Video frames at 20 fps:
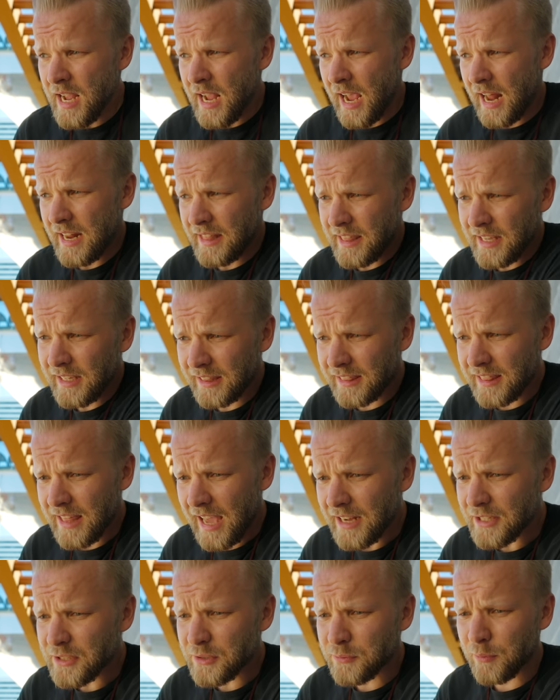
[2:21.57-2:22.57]
and I think
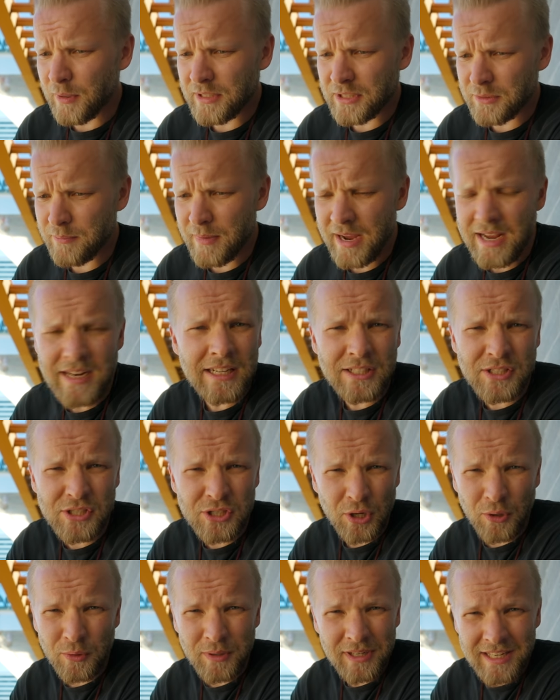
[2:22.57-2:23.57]
that's what's made it
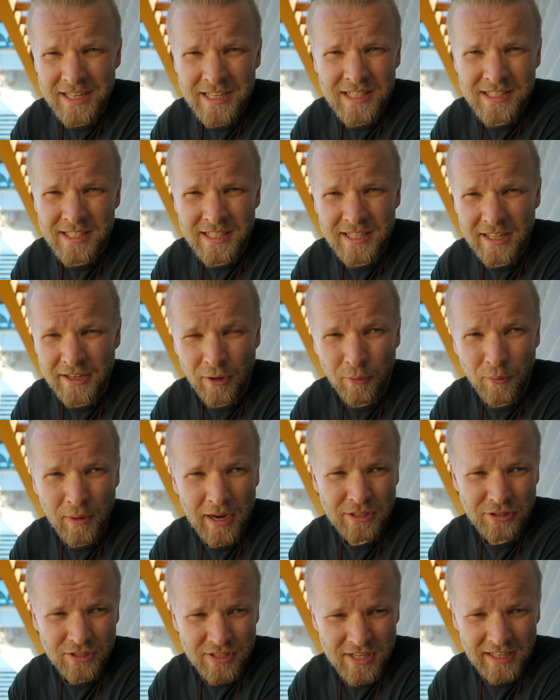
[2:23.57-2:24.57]
so easy in a
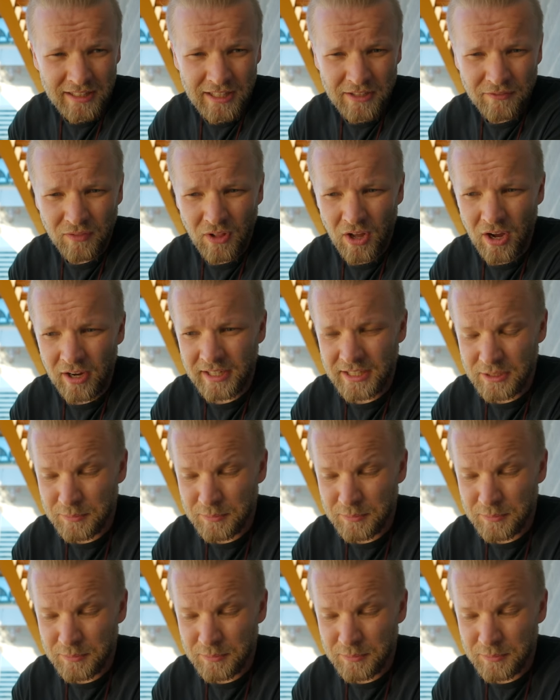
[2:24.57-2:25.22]
way to daily vlog,